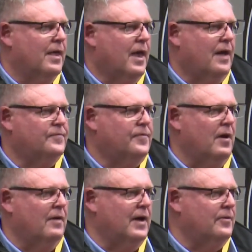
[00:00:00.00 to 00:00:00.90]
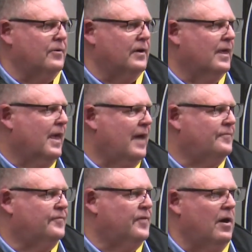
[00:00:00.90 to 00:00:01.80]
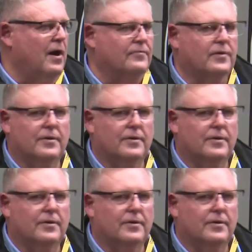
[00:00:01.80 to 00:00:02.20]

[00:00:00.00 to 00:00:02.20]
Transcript: At 500. At 5.